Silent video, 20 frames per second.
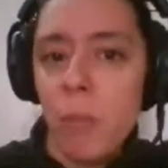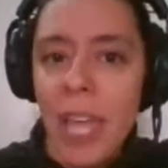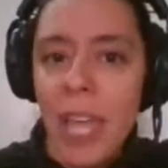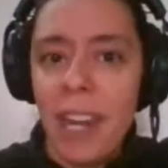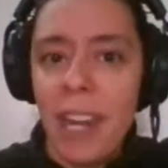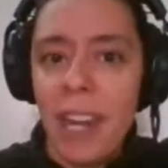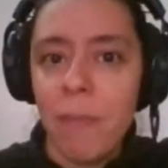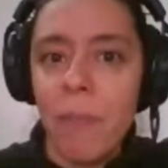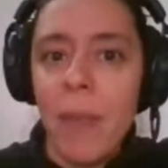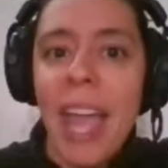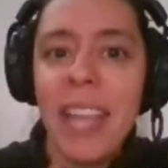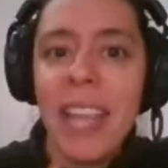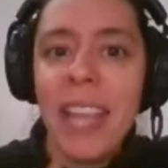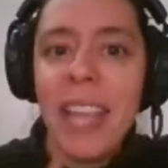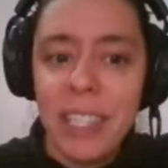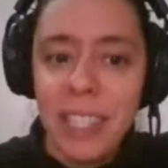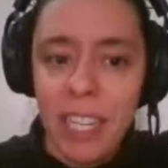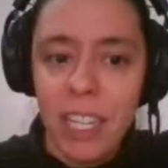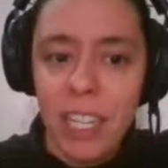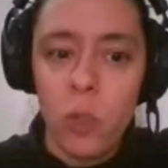and stick to
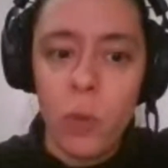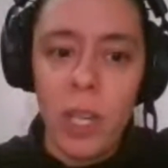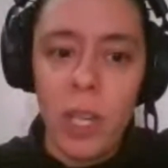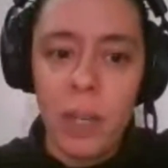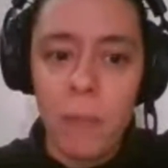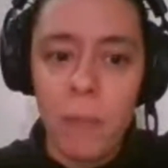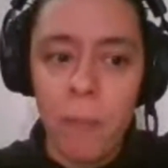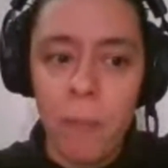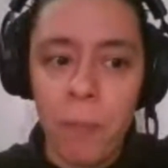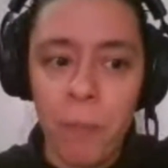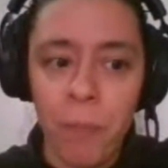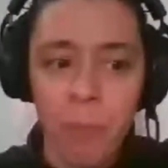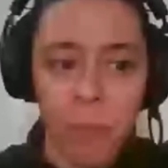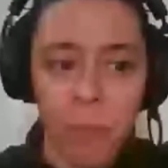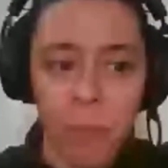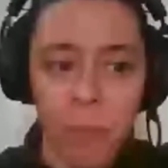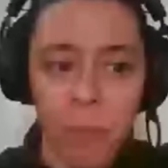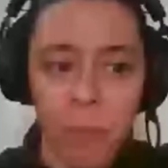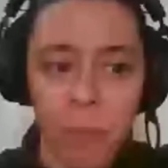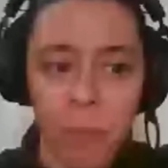it?
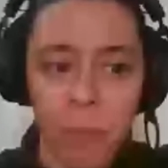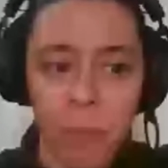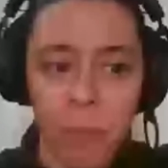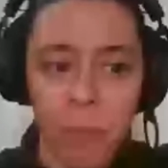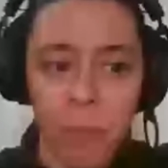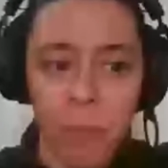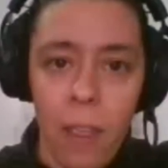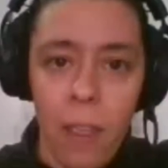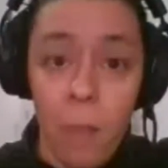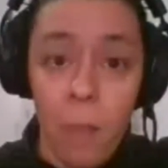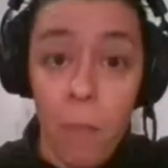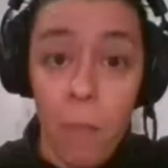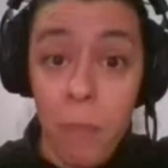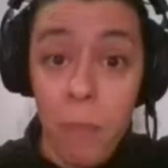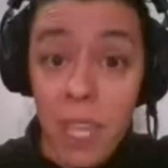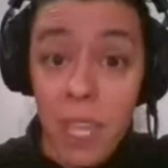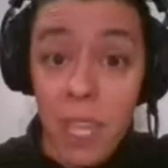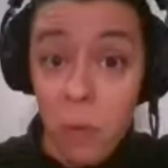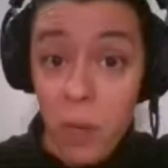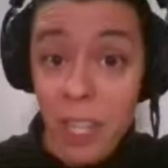Be
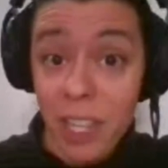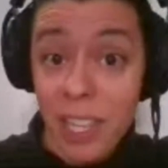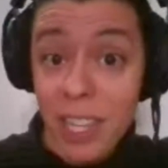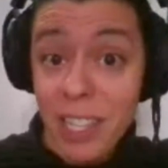realistic.